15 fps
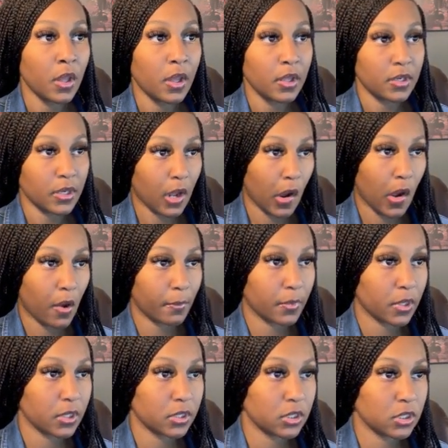Now I'm
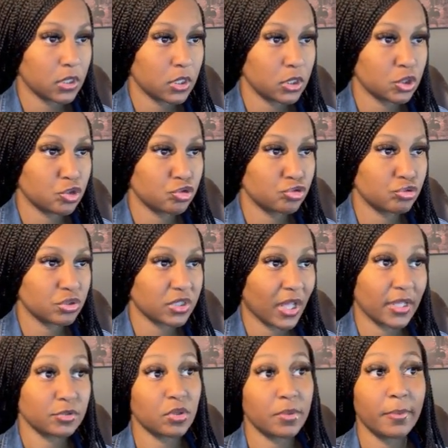gonna use the
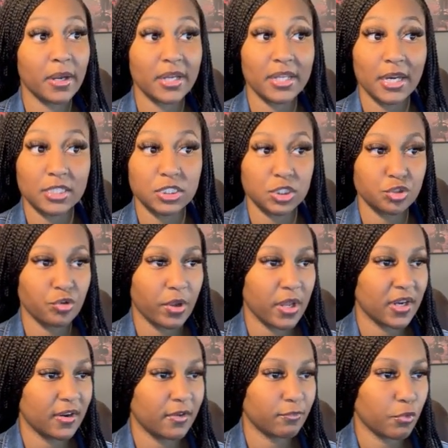S3 bucket I just
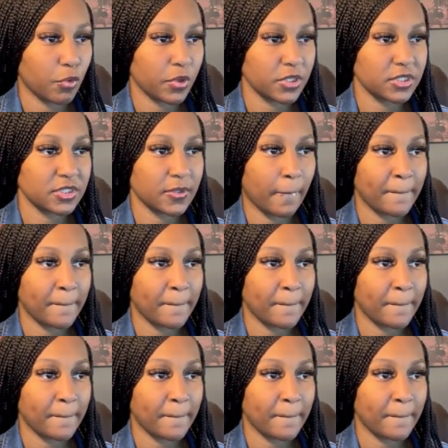created, of course,